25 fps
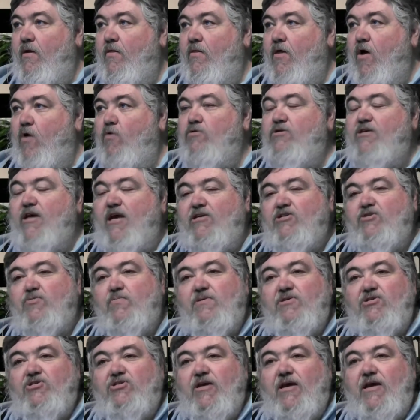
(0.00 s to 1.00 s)
The Old
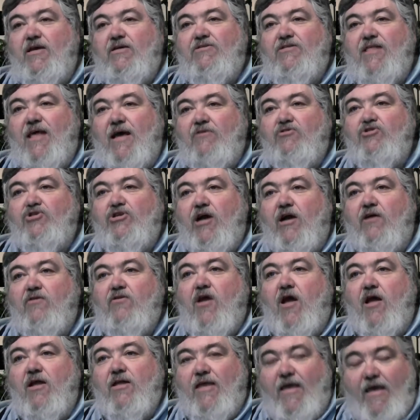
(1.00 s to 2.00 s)
Testament says, thou
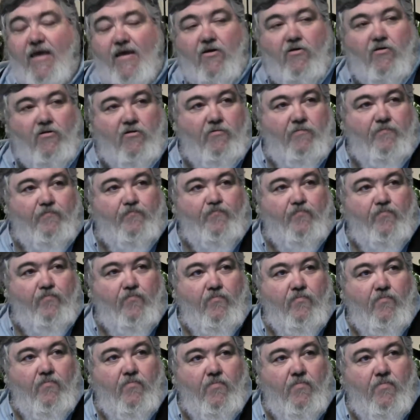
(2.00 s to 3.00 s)
shalt not kill.
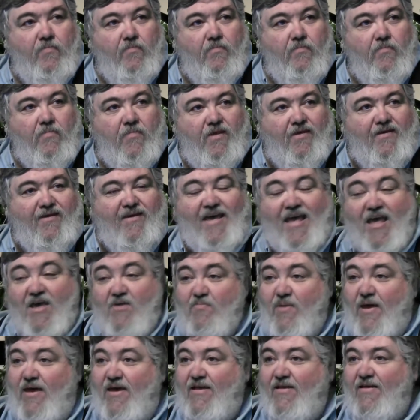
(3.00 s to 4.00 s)

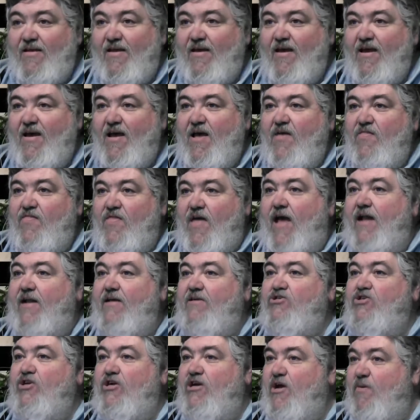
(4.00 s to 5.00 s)
Amen? That
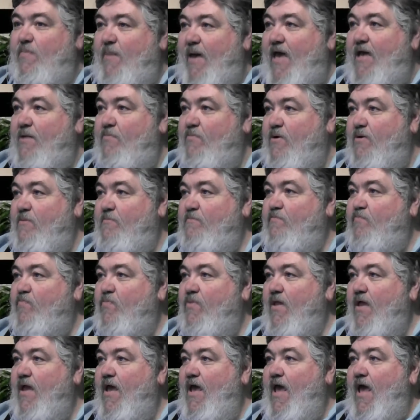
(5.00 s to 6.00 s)
is a commandment.
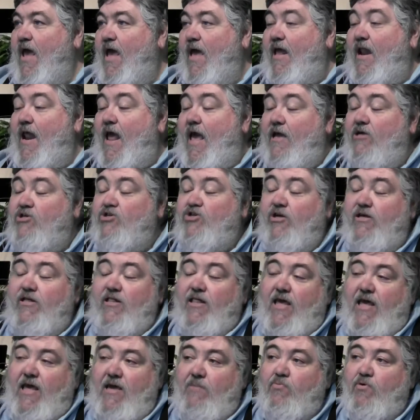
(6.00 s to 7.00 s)
And actually,
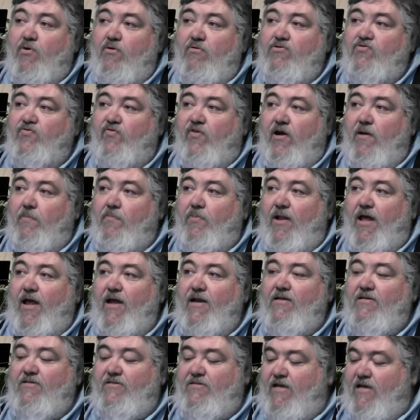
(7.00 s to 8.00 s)
the Hebrew is very
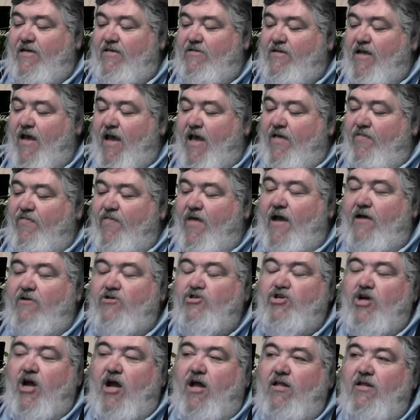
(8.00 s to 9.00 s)
plain. It says, thou
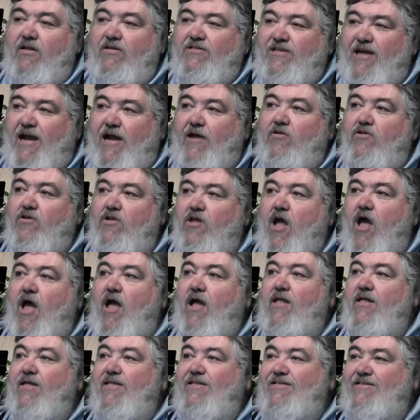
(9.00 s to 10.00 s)
shalt
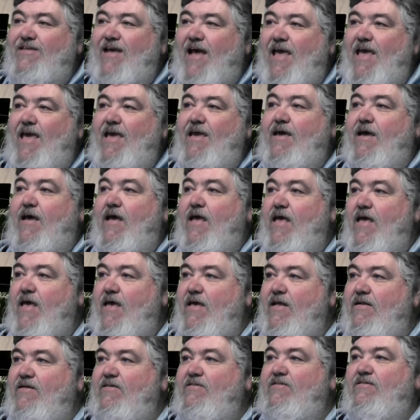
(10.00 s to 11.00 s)
not take
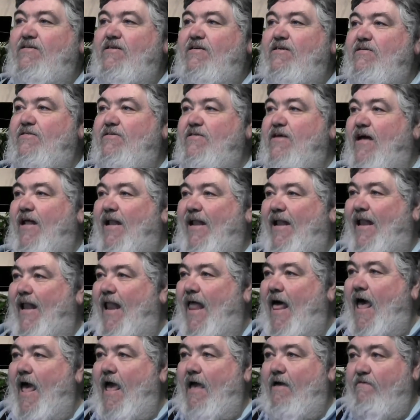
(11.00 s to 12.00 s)
innocent
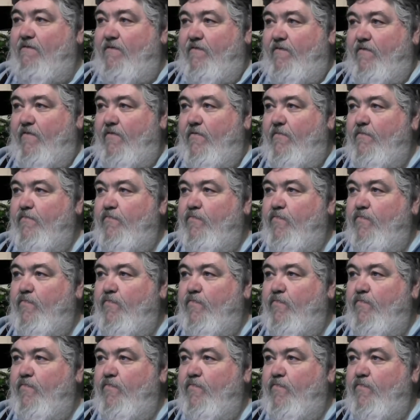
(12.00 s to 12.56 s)
life,